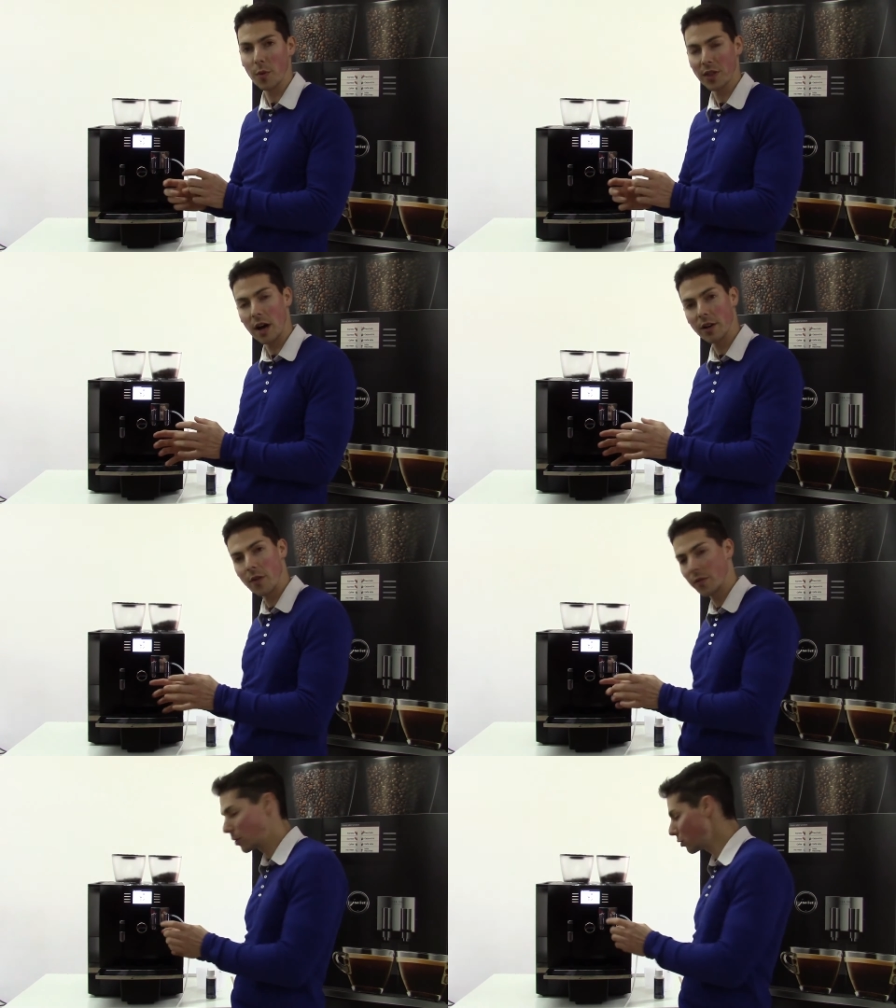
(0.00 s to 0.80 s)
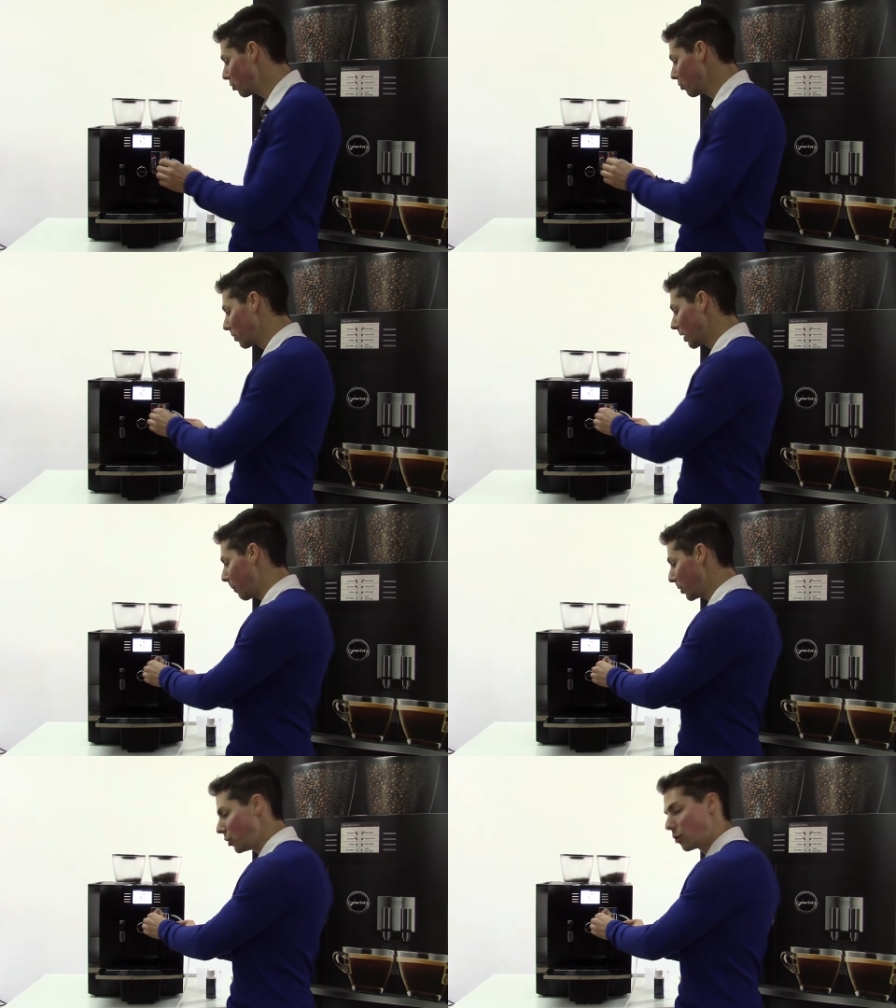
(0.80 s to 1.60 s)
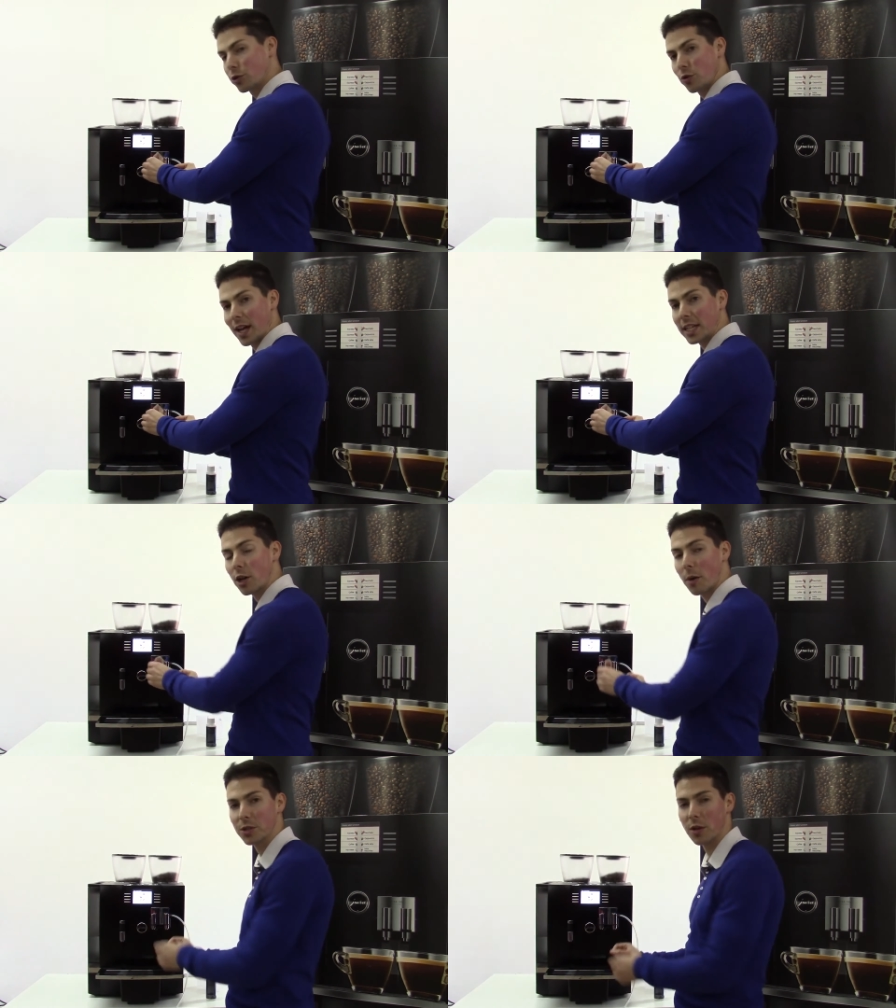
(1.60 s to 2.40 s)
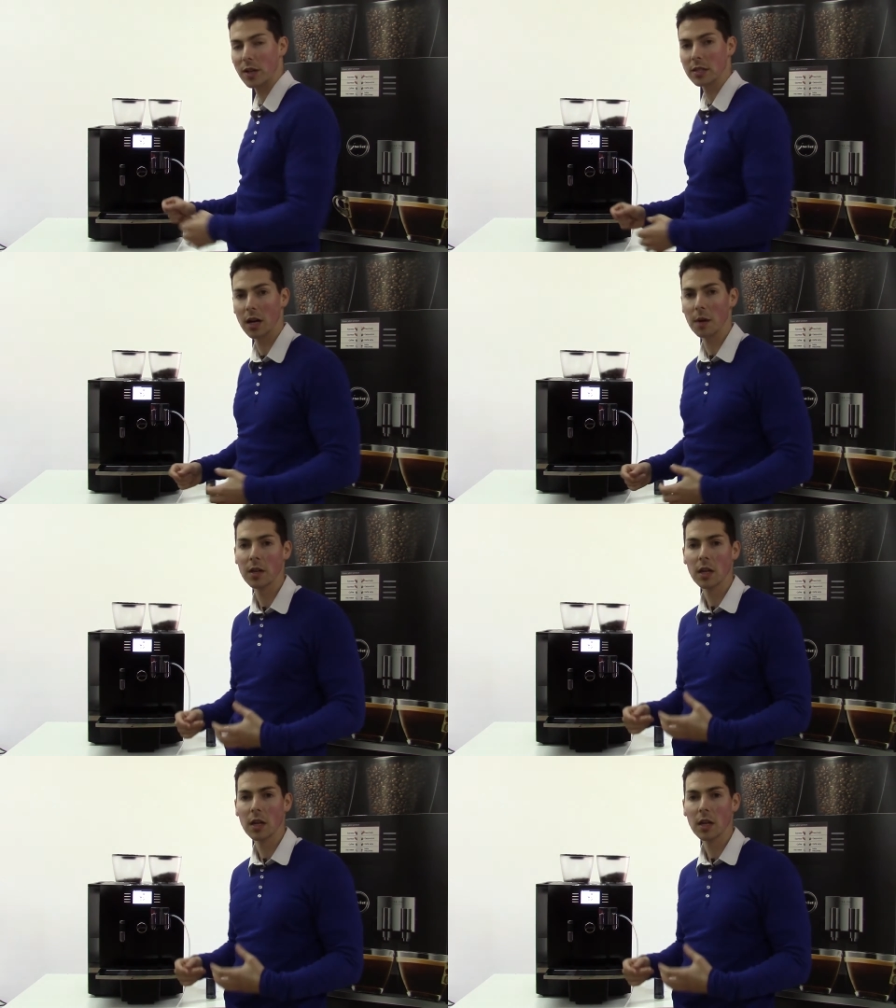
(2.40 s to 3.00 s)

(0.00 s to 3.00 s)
without having a two cappuccino or two latte option at one time,